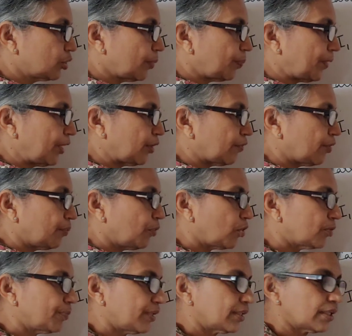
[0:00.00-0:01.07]
to the plane of the
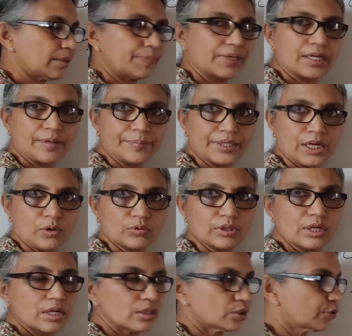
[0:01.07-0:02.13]
board, but it will be coming out.
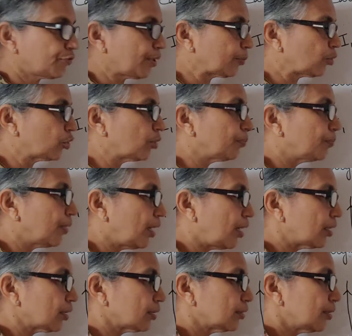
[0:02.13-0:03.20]
So if I am going to
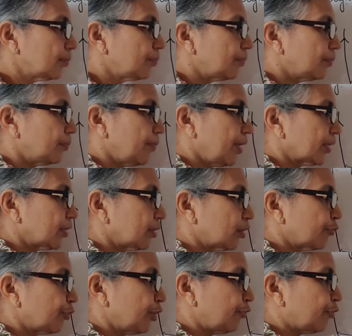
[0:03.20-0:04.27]
mark the
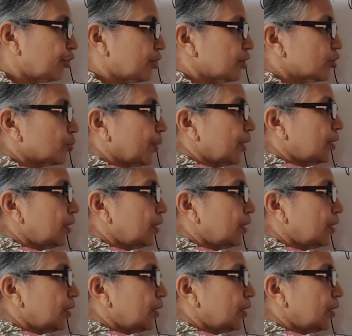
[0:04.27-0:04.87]
magnetic field for this